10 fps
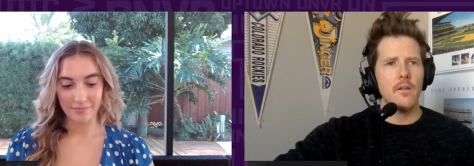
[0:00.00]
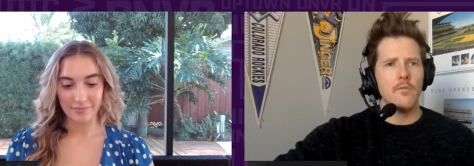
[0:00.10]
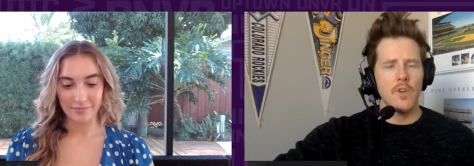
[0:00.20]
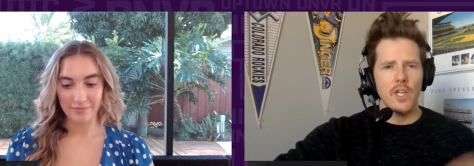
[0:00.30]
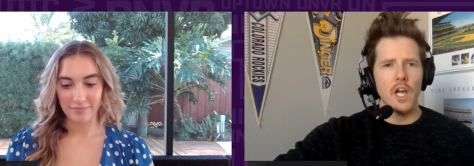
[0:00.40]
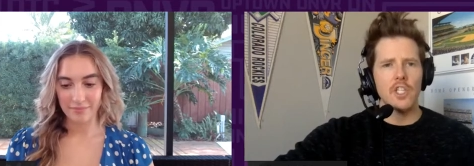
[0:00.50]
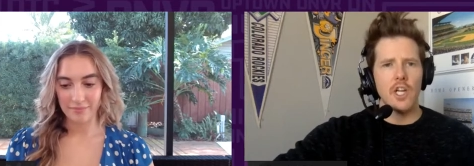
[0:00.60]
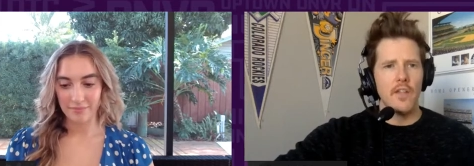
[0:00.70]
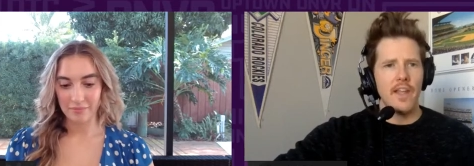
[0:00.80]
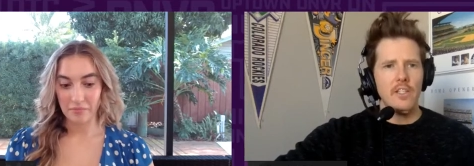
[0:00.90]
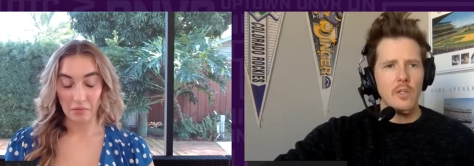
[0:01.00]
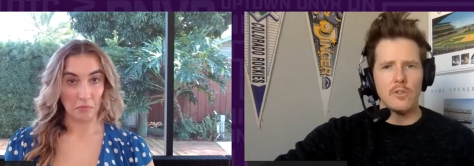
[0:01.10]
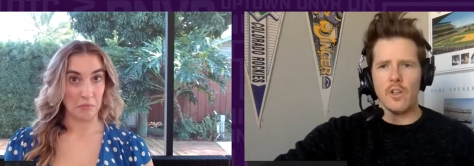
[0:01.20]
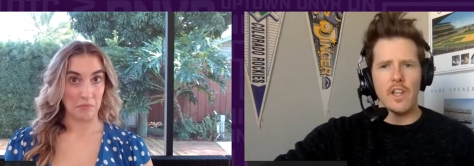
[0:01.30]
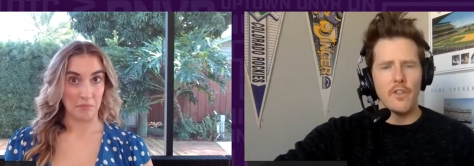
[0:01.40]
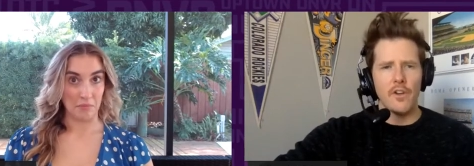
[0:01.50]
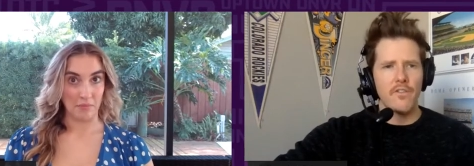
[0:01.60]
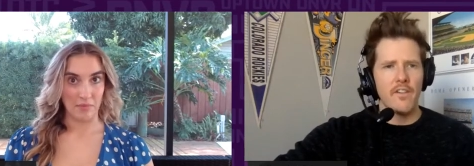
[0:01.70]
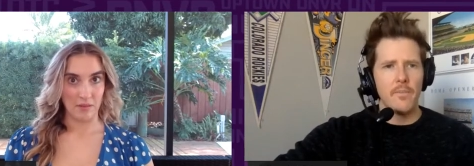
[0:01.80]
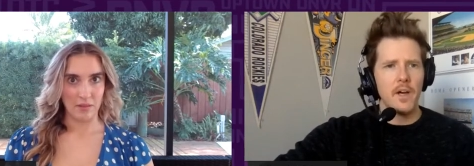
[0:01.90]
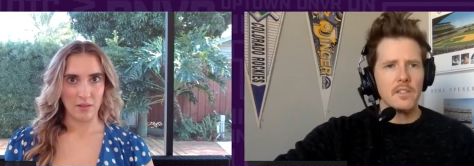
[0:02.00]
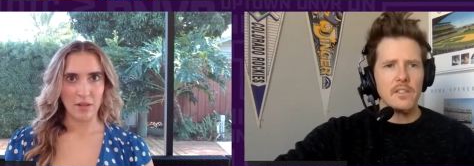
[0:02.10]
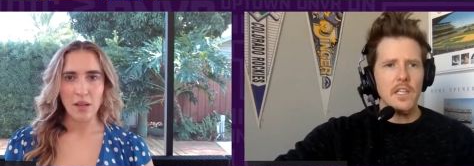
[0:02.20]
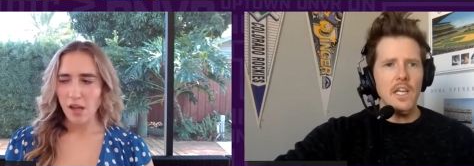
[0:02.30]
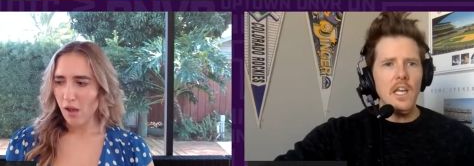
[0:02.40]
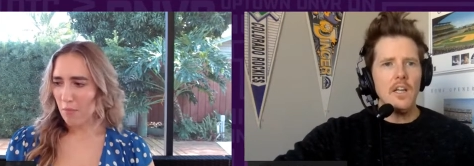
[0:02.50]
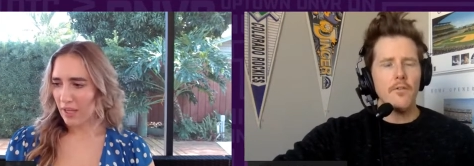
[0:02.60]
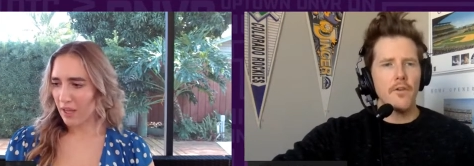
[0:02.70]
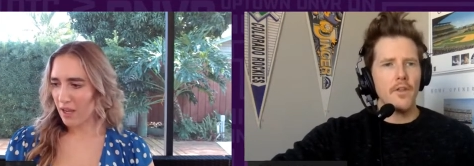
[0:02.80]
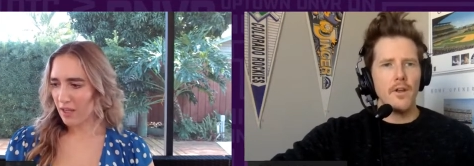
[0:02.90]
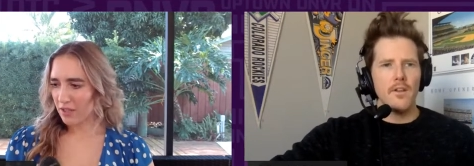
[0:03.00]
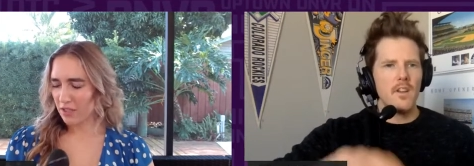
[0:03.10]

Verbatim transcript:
Speaker 1: reduction on that too. It's only like thirty-five bucks oh for the gosh.